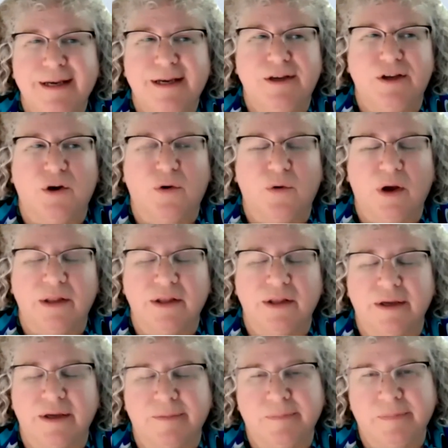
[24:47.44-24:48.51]
You know, on
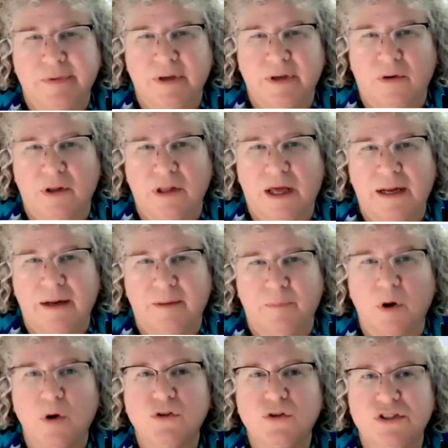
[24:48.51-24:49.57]
the, you know,
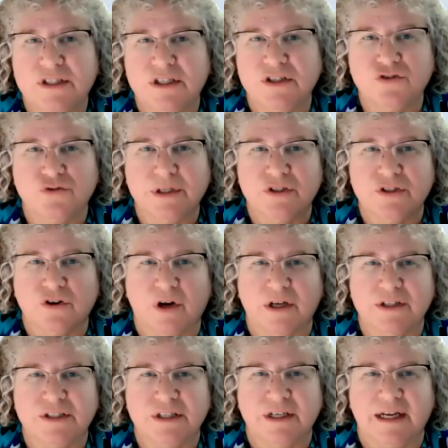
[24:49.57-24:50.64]
most districts
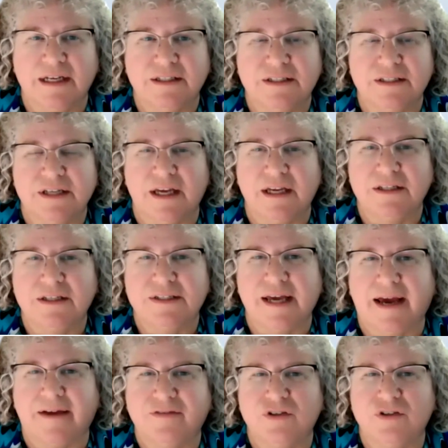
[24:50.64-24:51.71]
across the United States
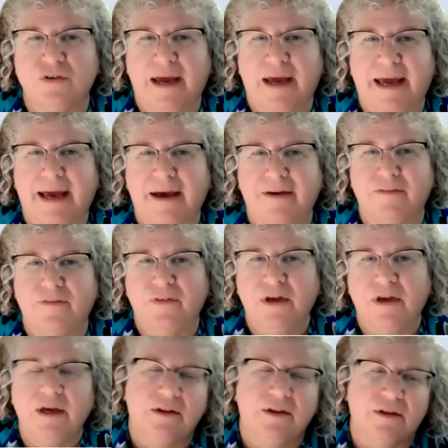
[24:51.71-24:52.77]
have to have
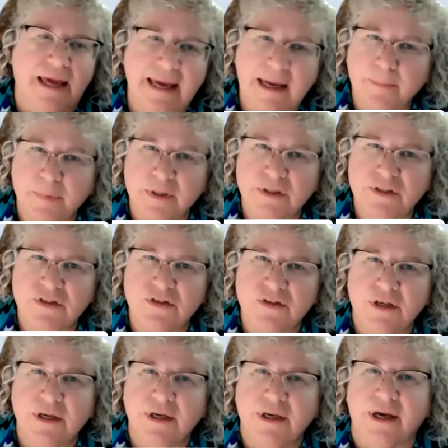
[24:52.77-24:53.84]
campus
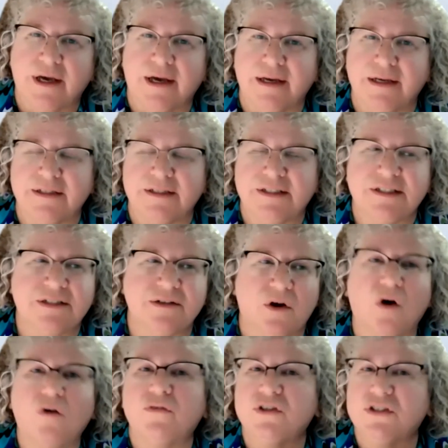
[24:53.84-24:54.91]

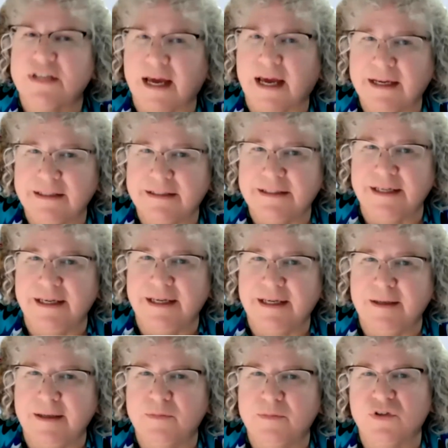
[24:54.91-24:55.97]
oversight
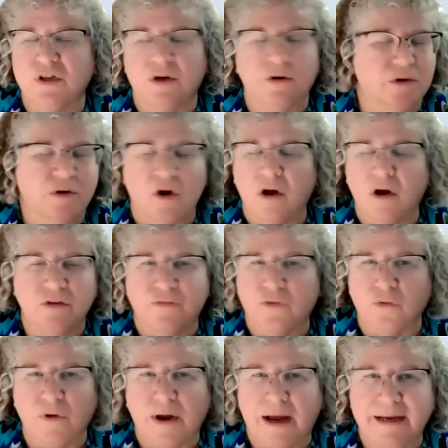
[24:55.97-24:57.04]
teams. They're called a
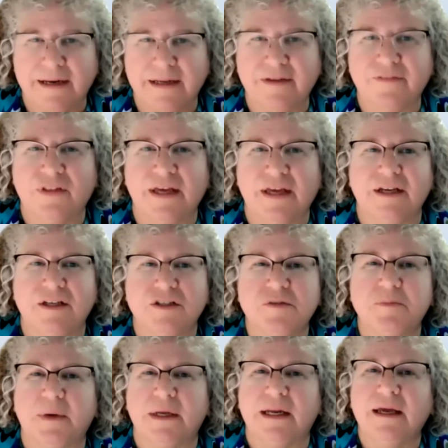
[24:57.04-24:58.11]
variety of things,
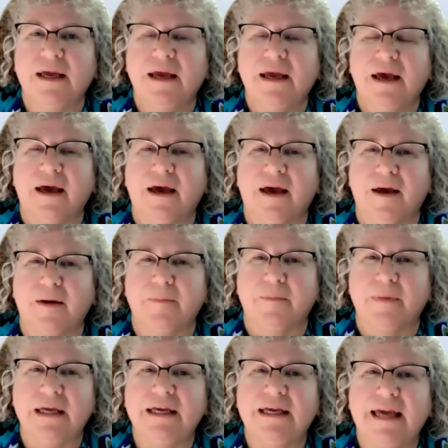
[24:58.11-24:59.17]
but
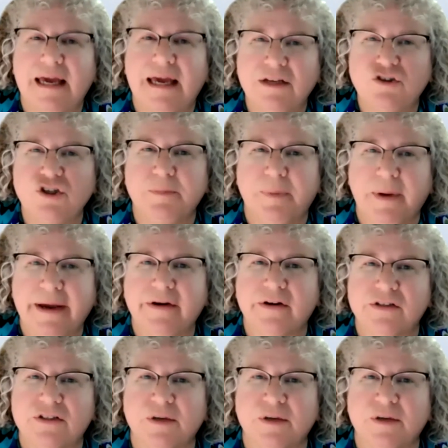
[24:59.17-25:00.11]
engaging parents